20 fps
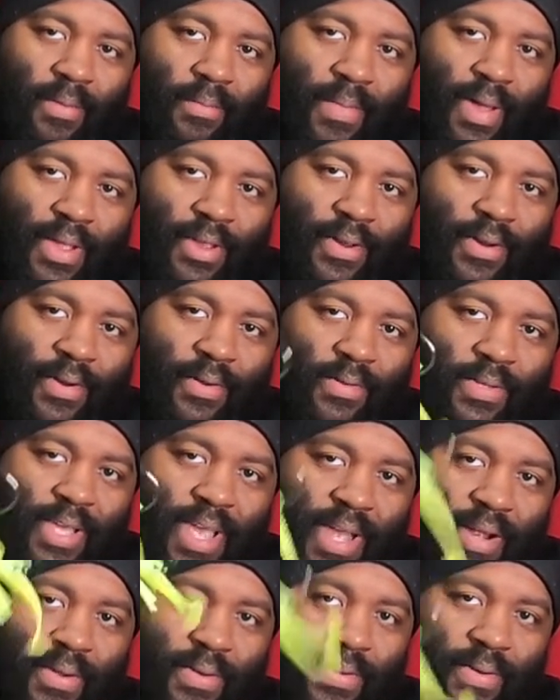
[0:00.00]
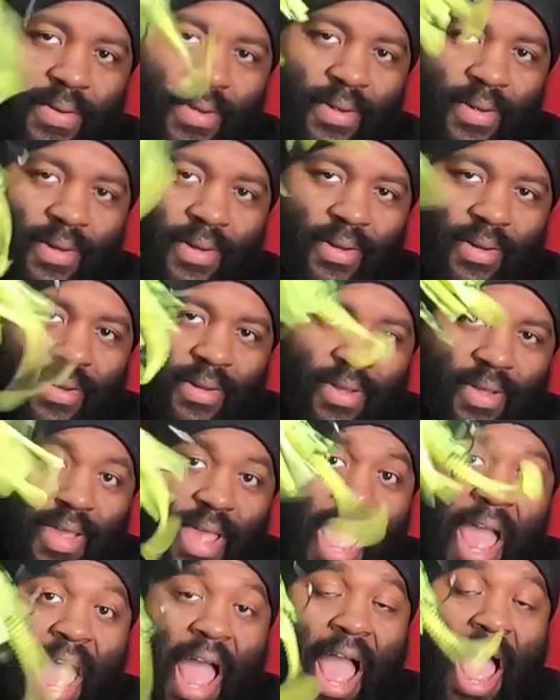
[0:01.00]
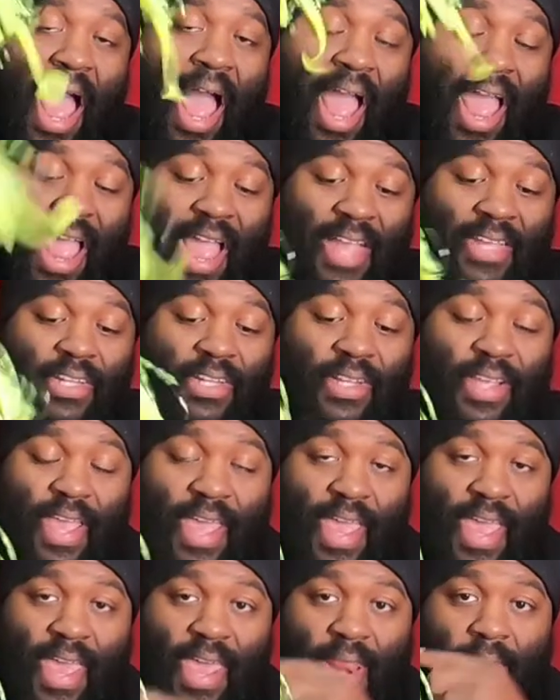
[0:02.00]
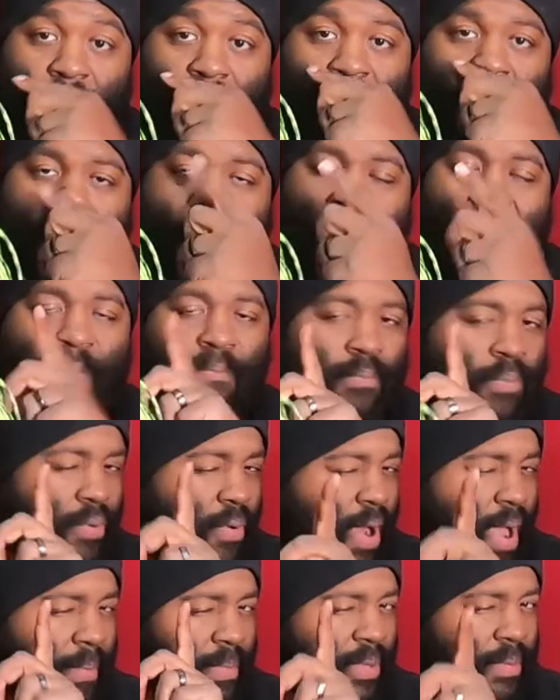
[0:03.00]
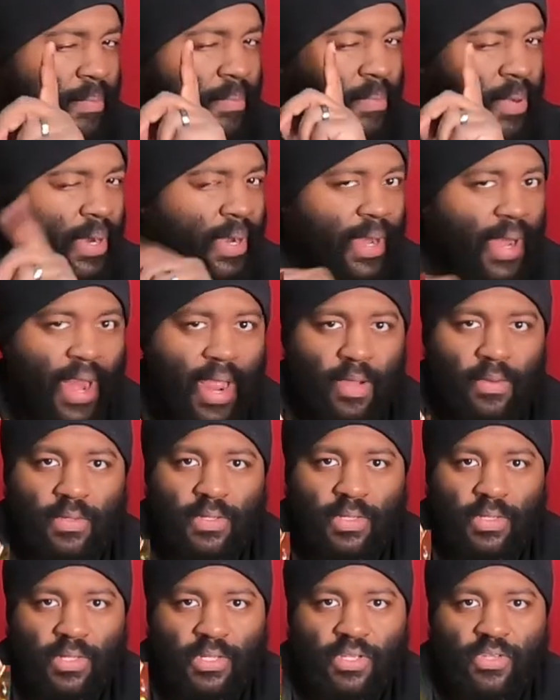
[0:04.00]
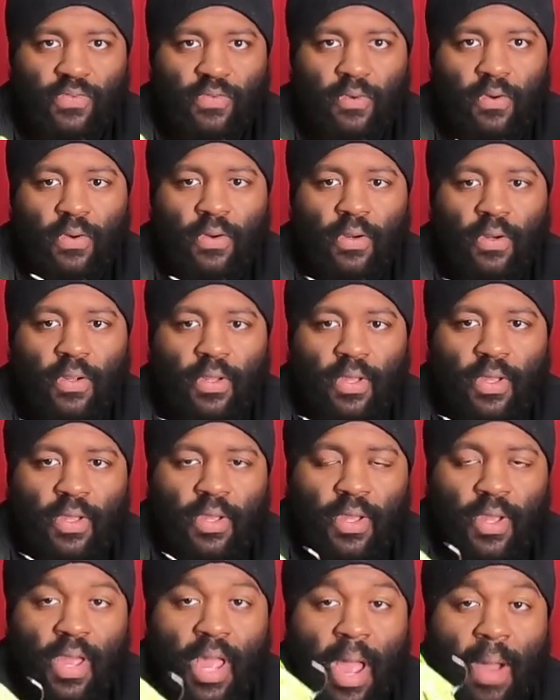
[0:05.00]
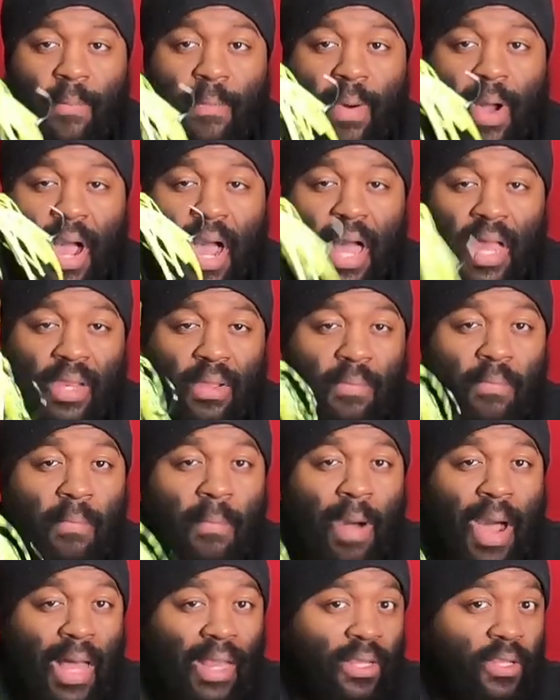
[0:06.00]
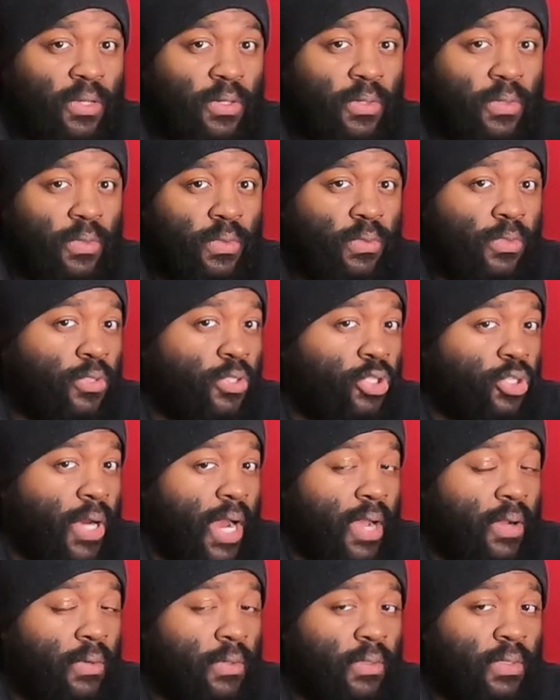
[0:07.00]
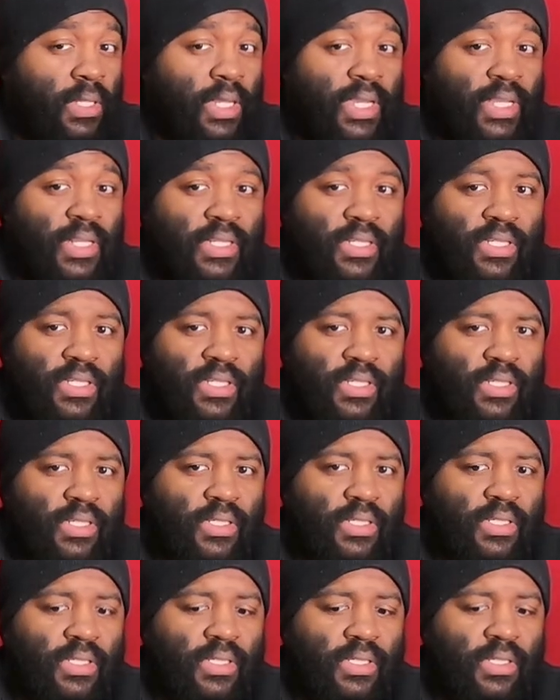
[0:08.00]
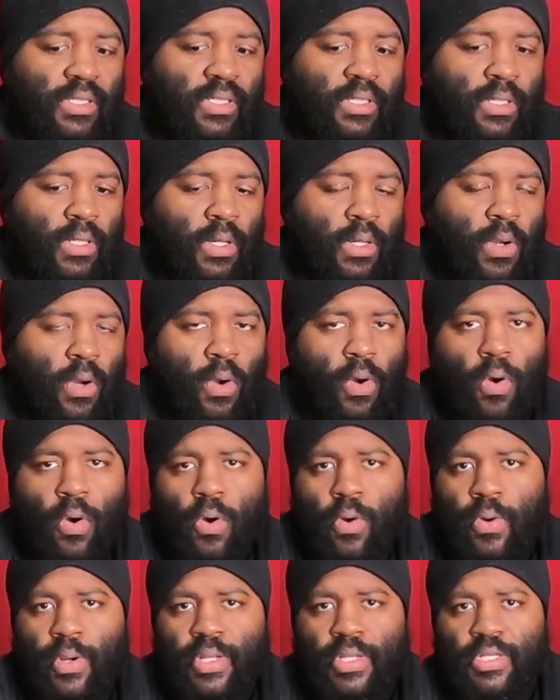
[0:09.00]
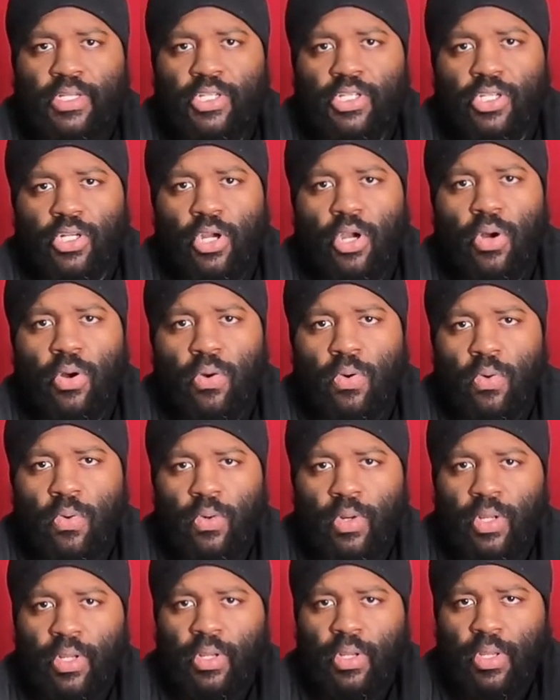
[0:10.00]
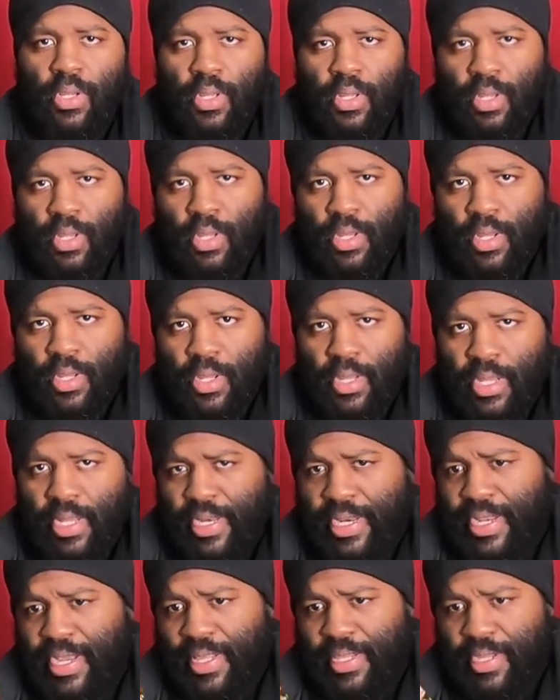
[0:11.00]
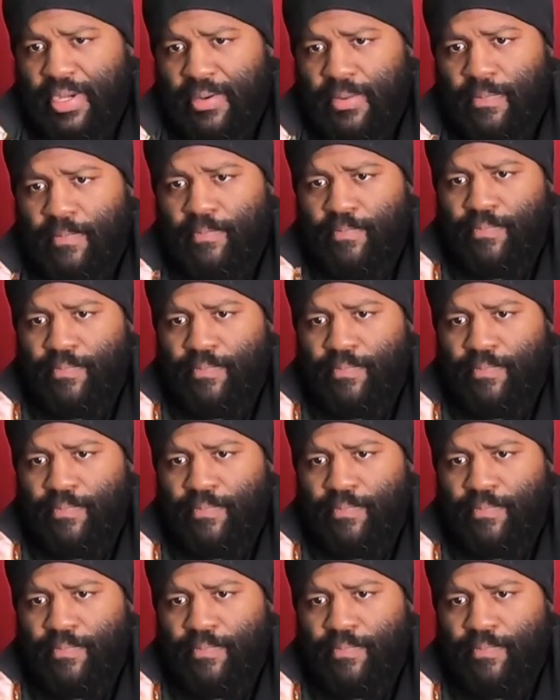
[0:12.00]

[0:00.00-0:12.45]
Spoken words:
by Eurotackle. I actually had, I'm probably pronouncing this wrong, a Palomalu trout. It's orange, gold, and yellow.